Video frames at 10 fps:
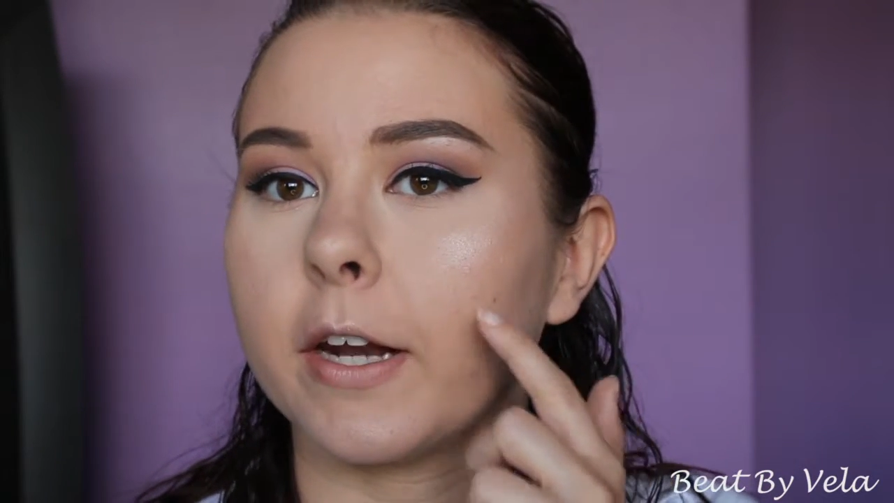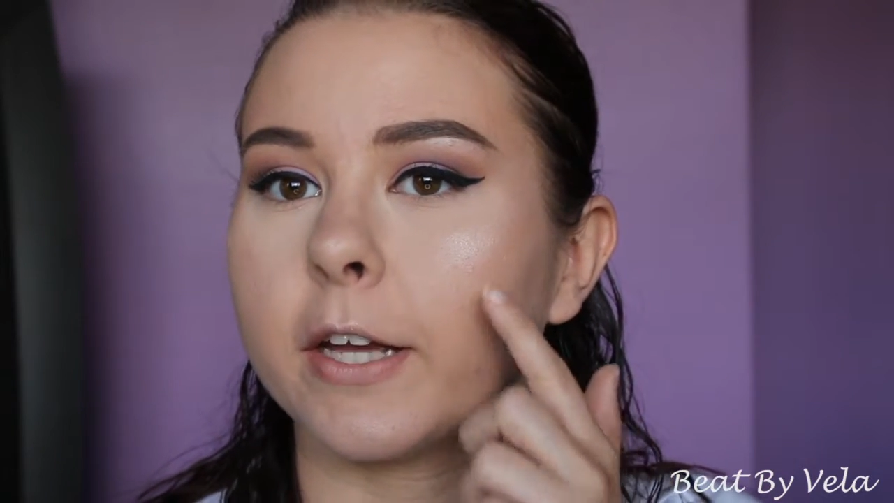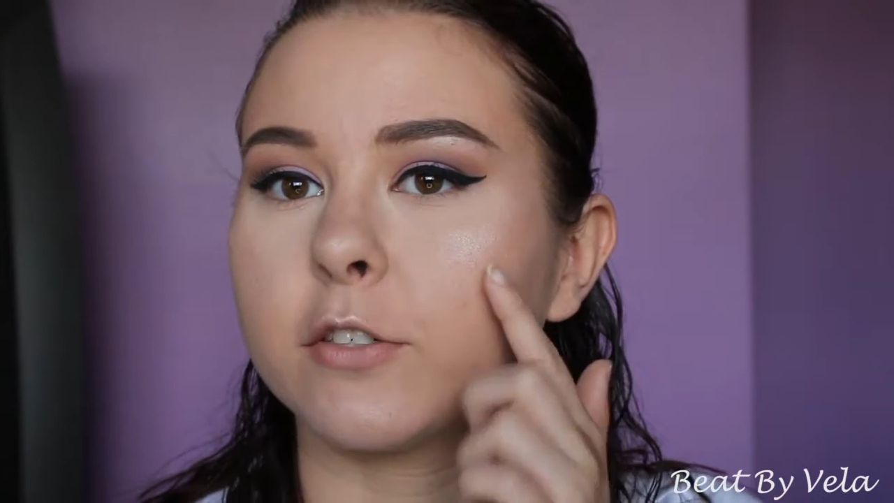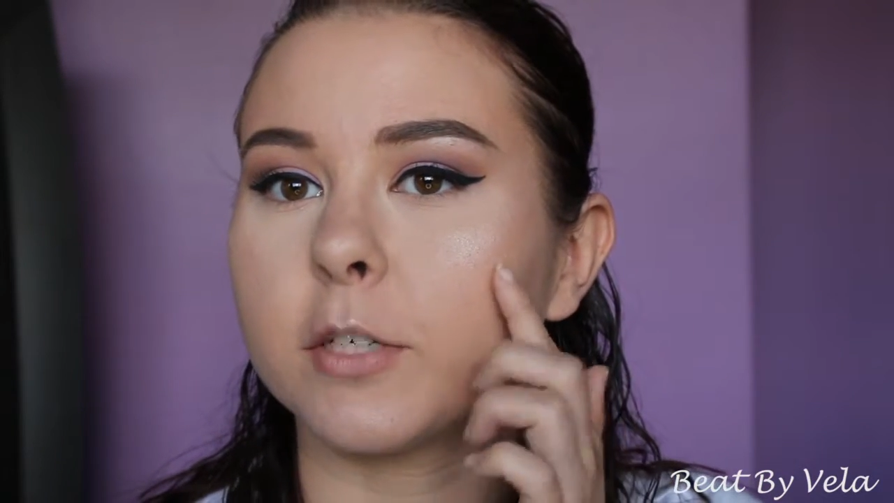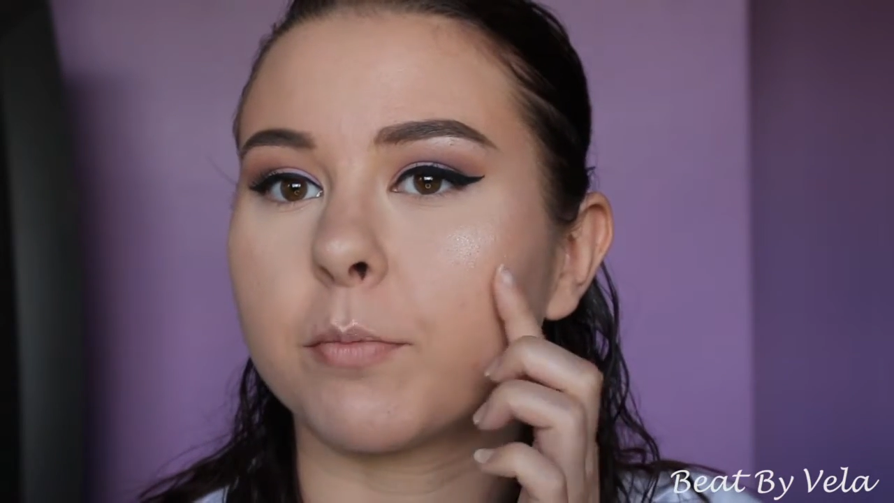
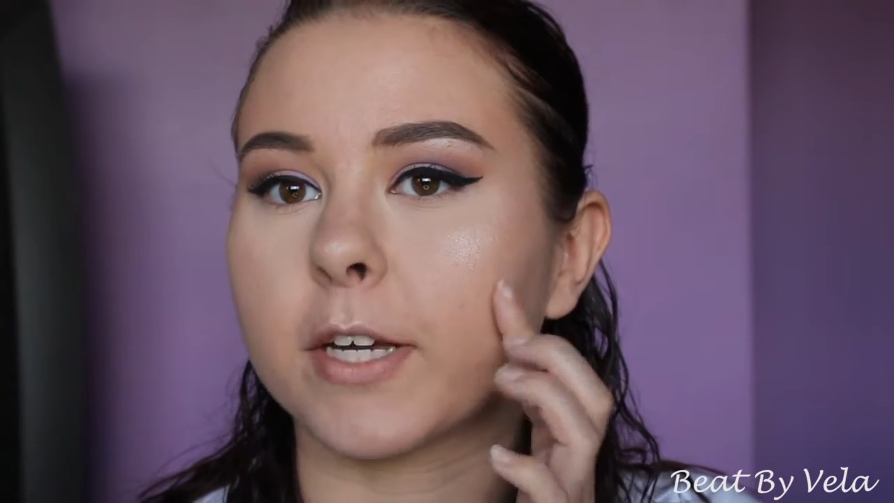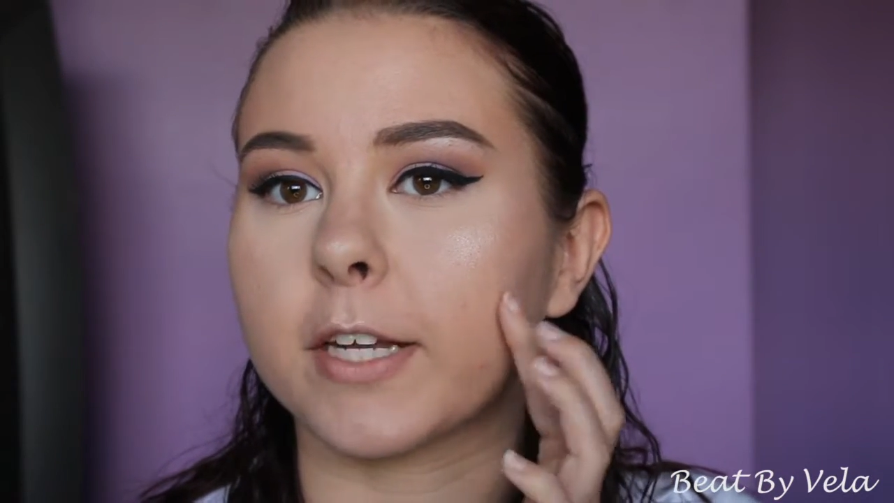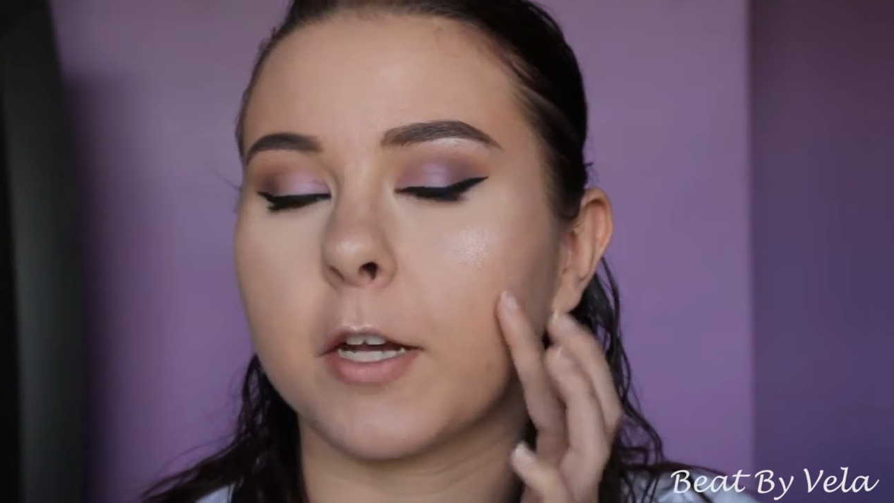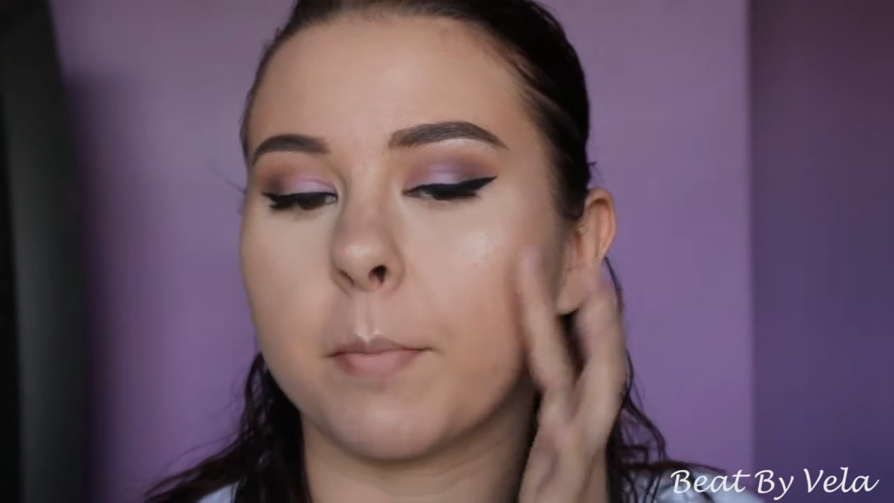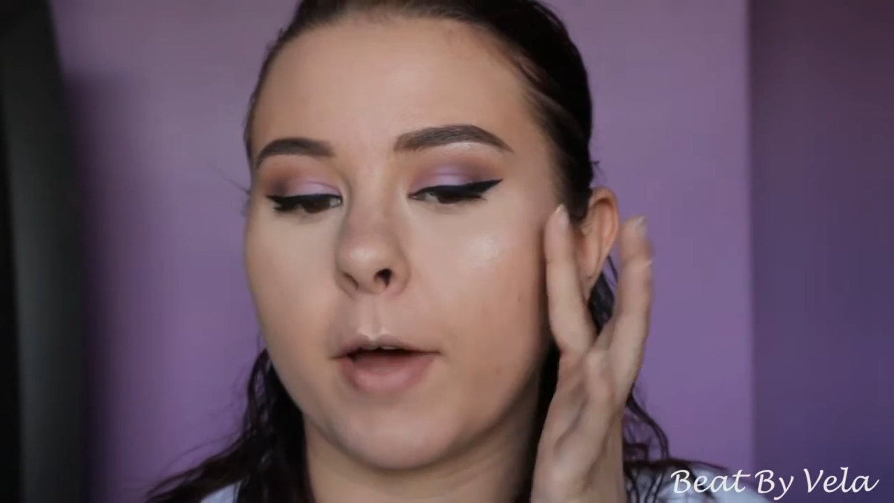I usually bring
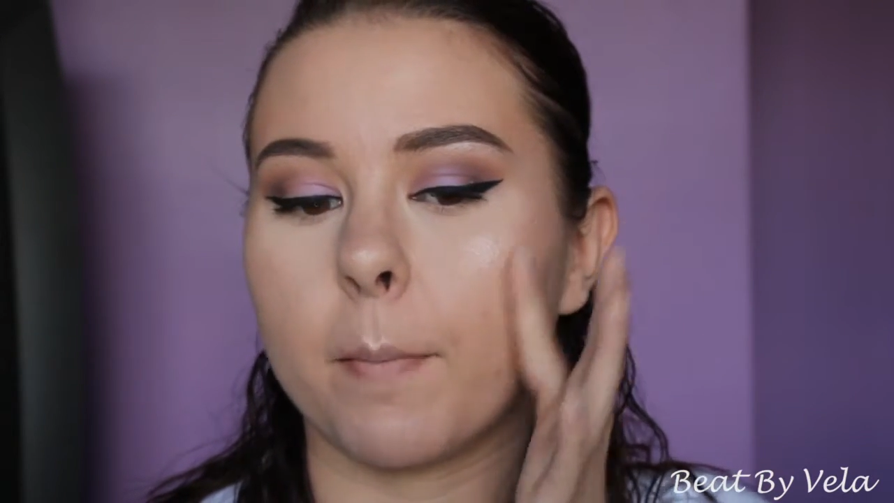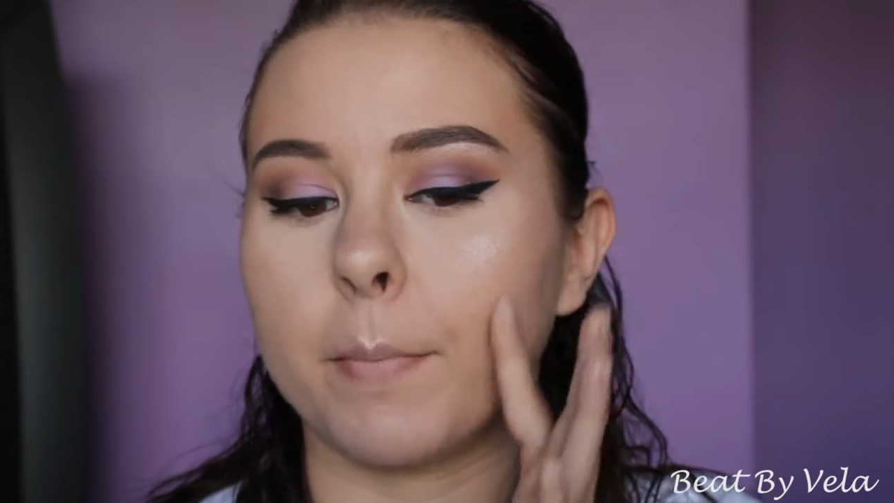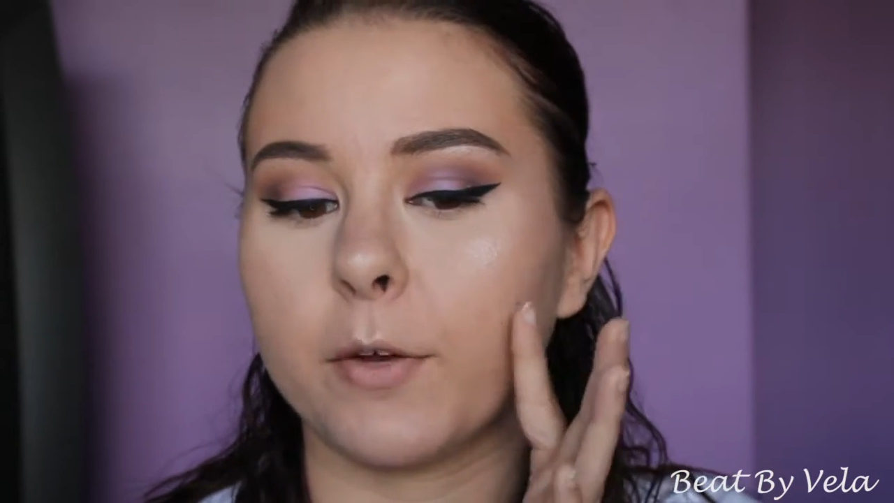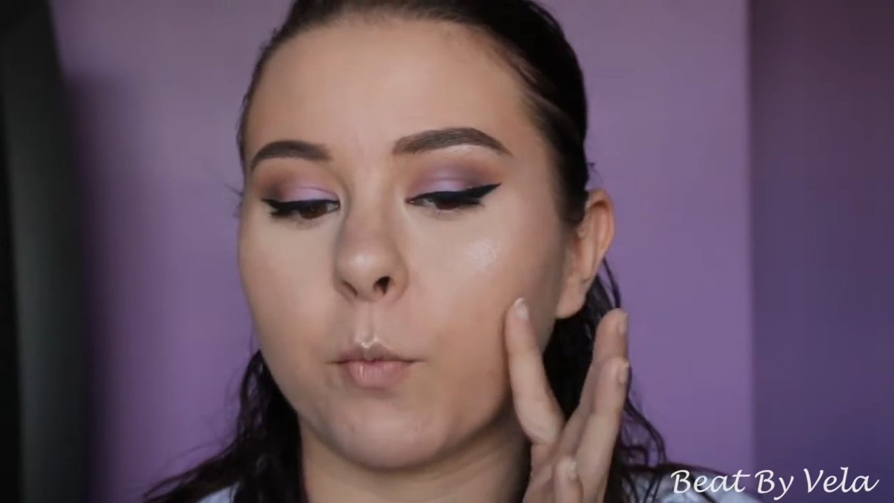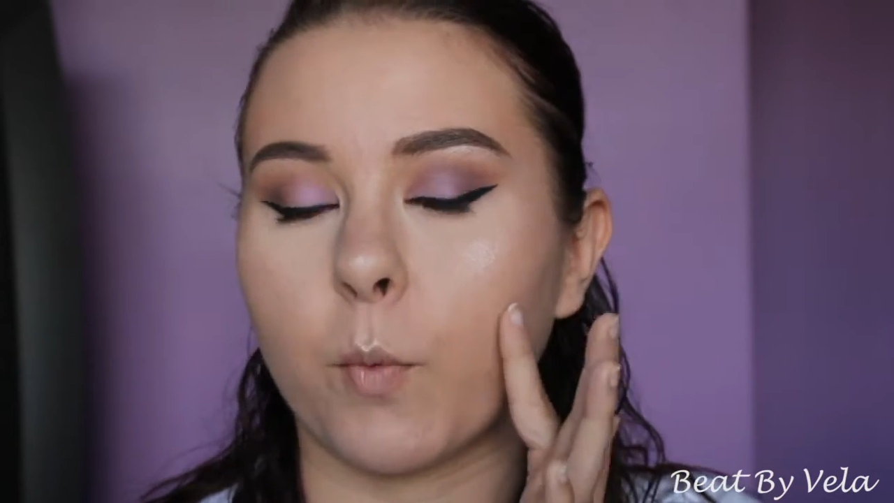it in about
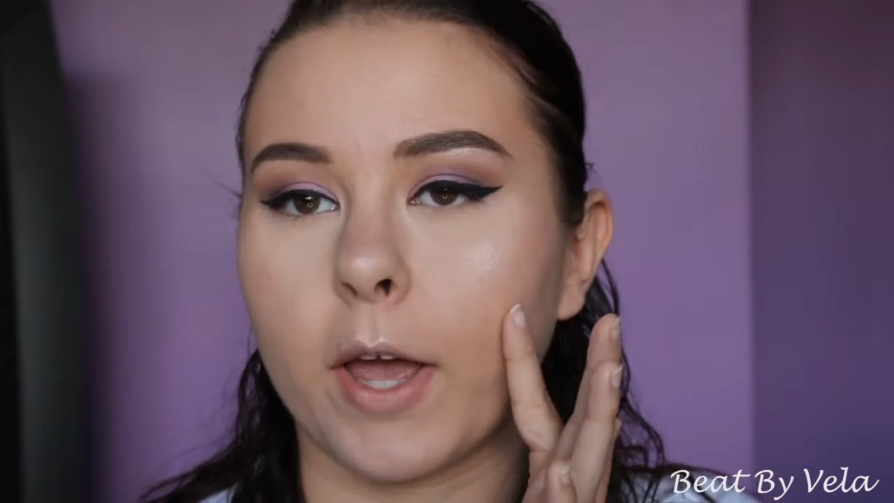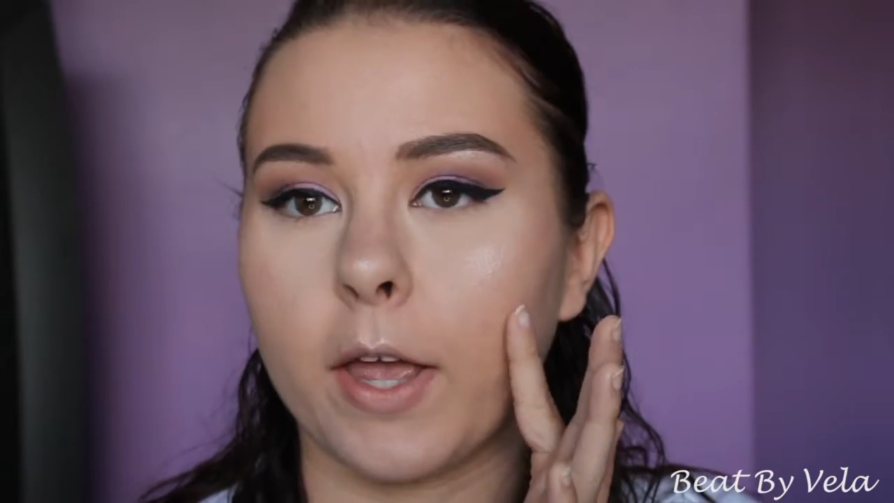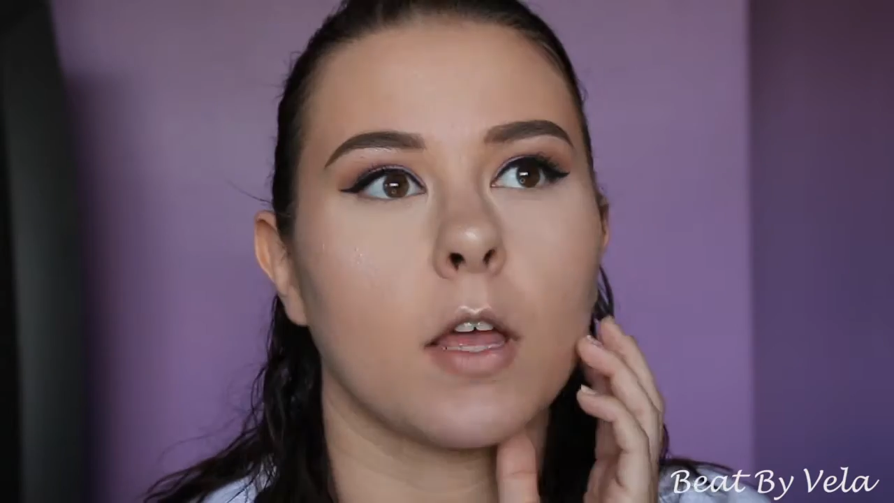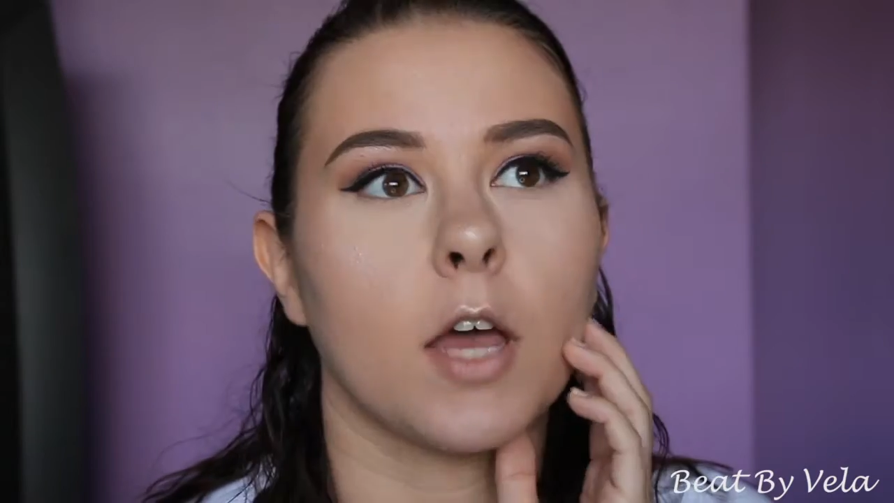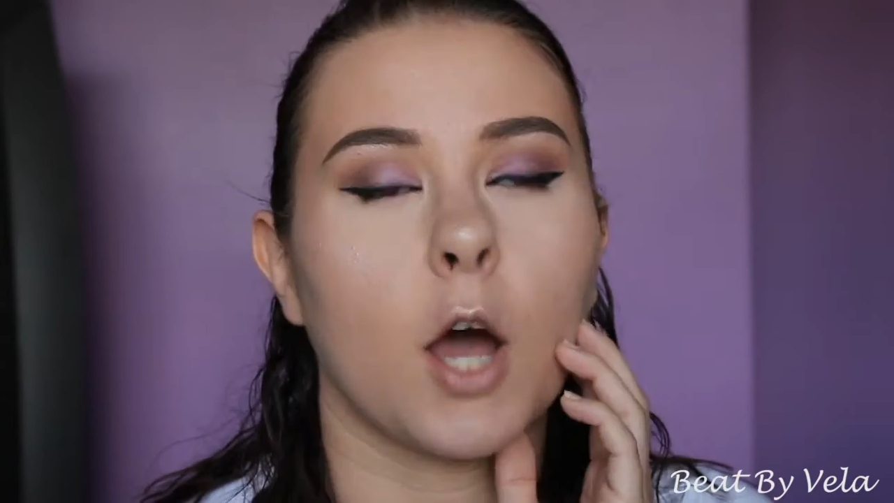midway.